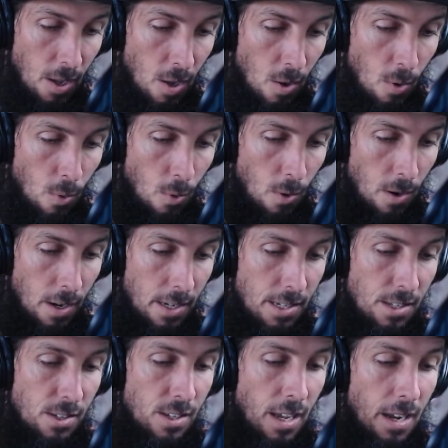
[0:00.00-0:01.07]
or a
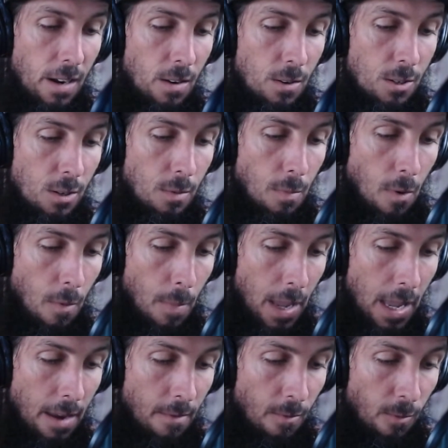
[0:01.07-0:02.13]
desire to
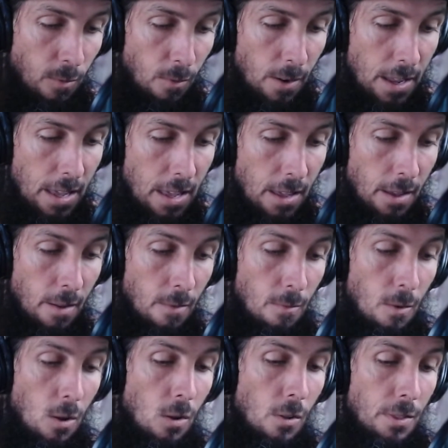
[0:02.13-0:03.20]
remain free
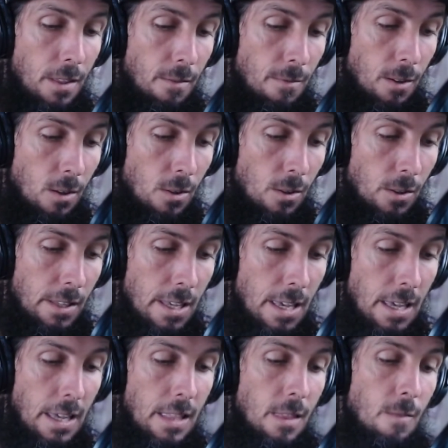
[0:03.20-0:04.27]
of all
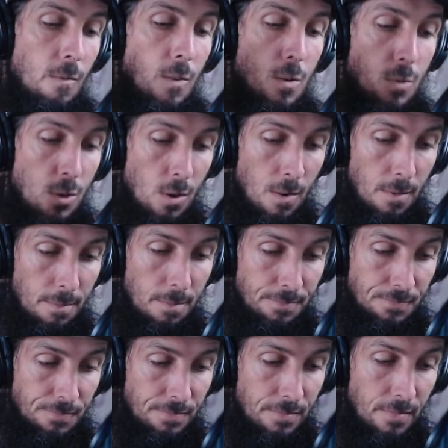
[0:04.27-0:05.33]
difficulty in the future.
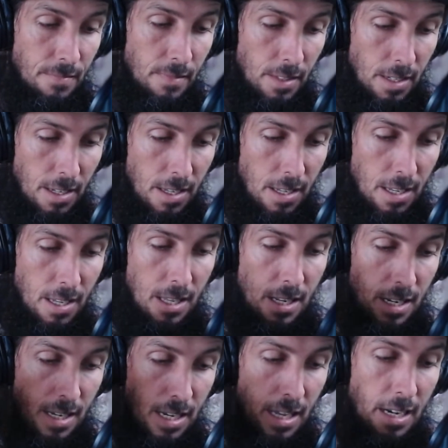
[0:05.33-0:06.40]

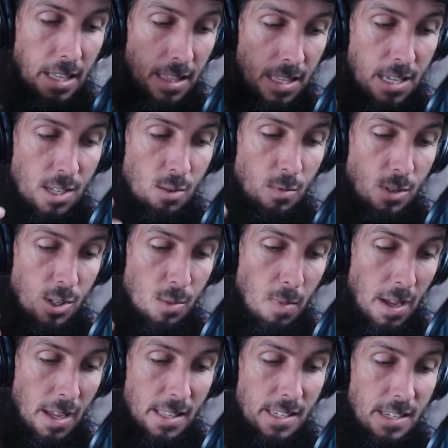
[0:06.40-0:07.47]
None of these
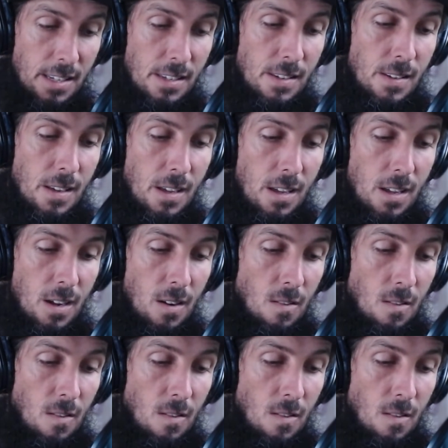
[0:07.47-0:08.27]
responses are